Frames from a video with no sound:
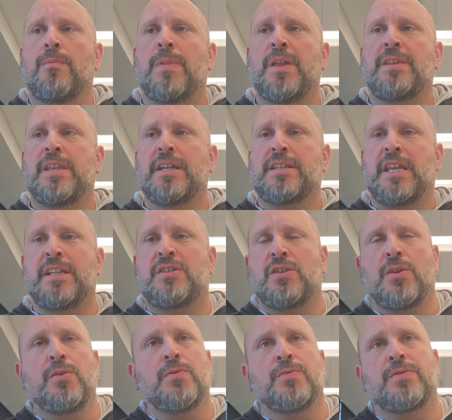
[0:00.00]
that gets
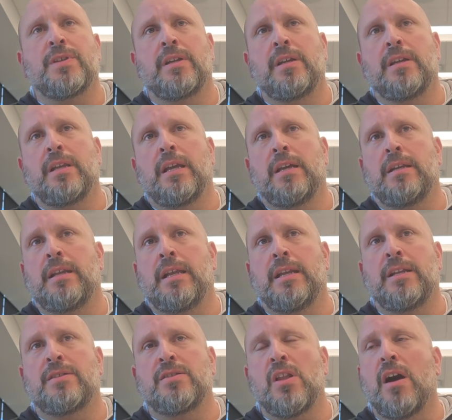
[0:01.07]
used,
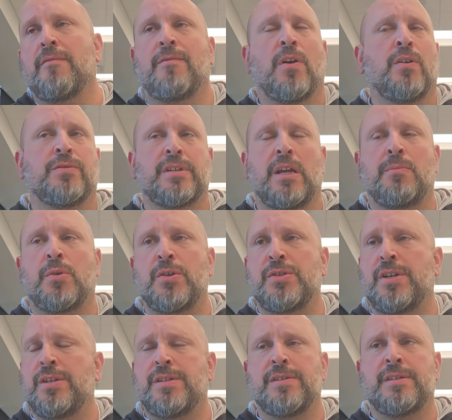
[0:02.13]
and it's not false. I
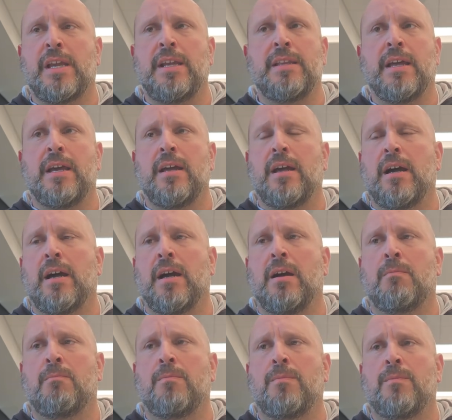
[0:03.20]
appreciate you saying
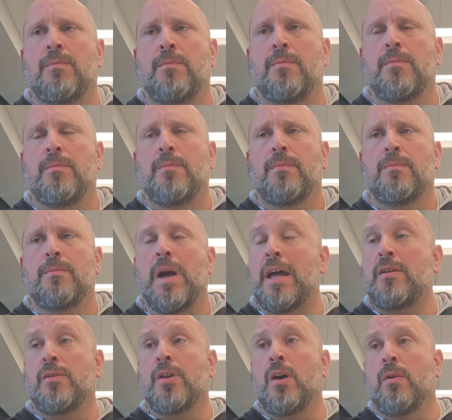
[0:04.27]
that. I
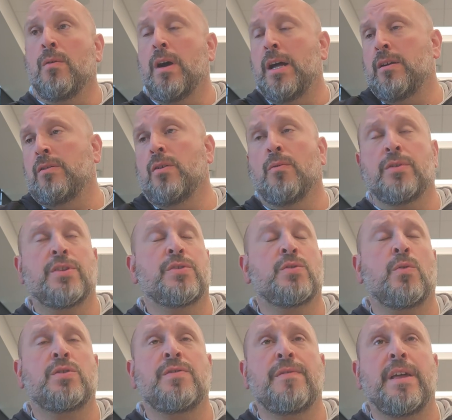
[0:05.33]
don't know. I don't know what the
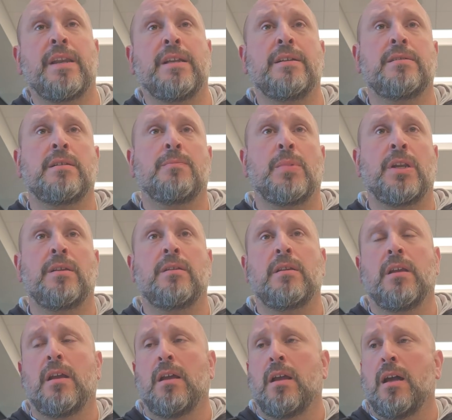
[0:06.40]
source of that is. But
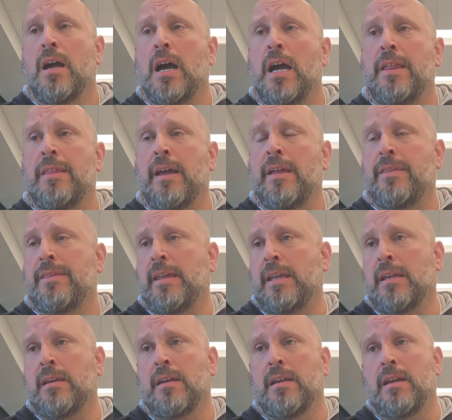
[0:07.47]
I
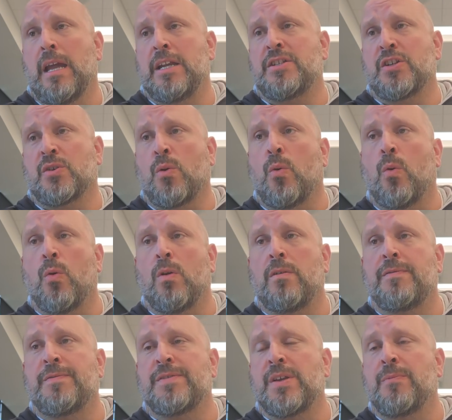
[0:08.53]
think at your core,
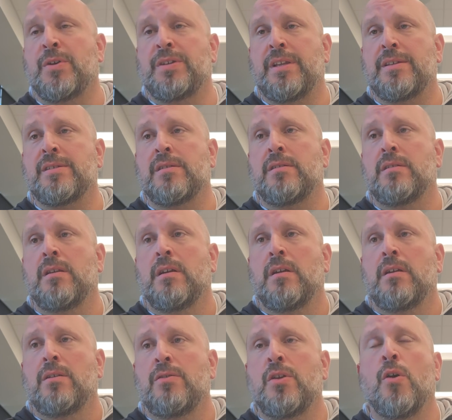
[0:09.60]
if someone
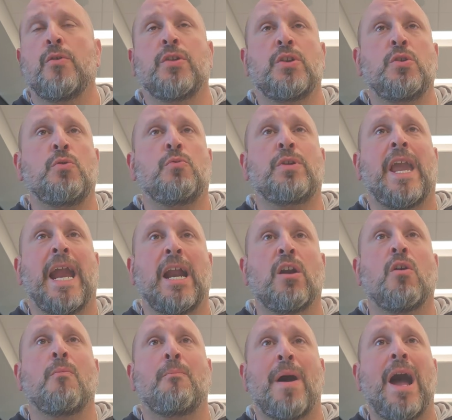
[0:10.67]
doesn't know that you
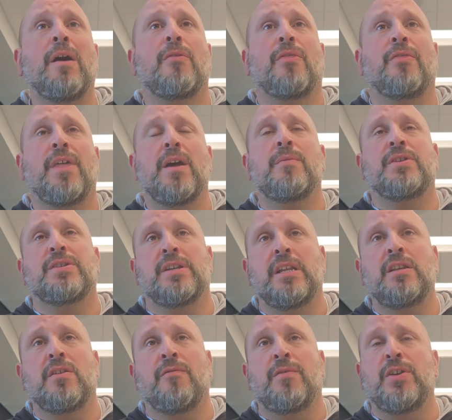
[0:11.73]
care about them as an
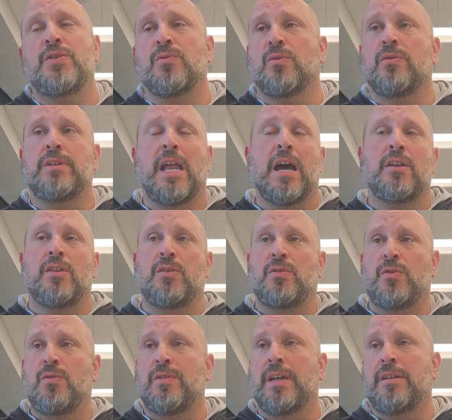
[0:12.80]
individual, and how do you
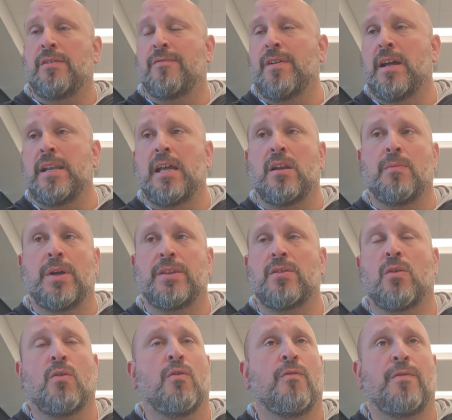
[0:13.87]
do that? You find out about
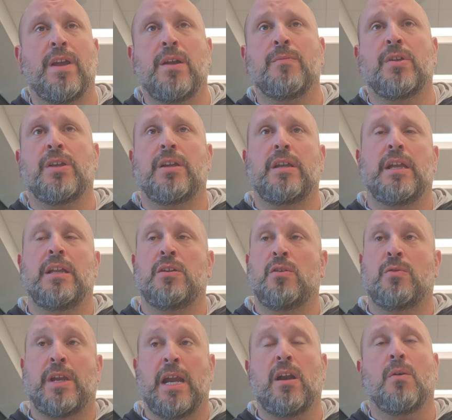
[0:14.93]
their whole family, and
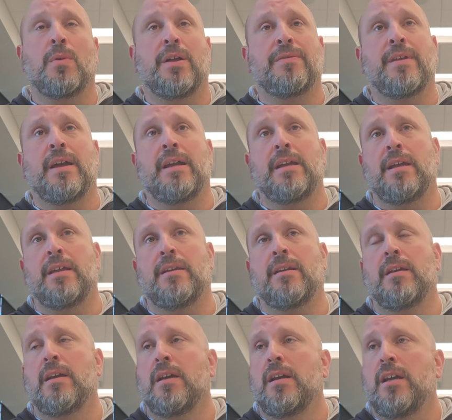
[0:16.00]
you care about that,
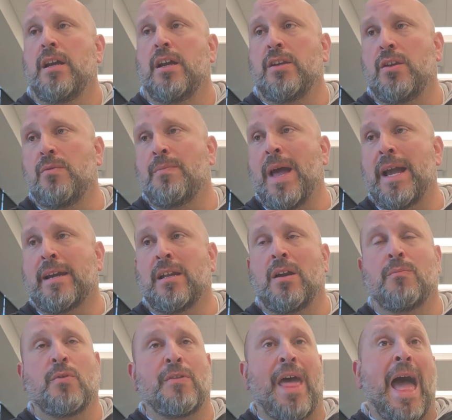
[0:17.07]
and you back it
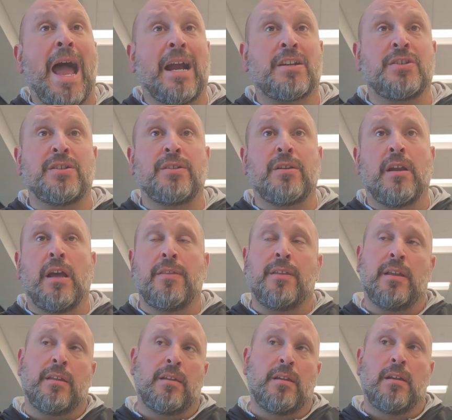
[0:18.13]
up with action. I
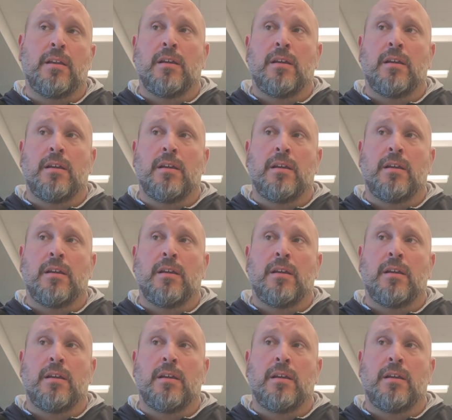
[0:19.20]
think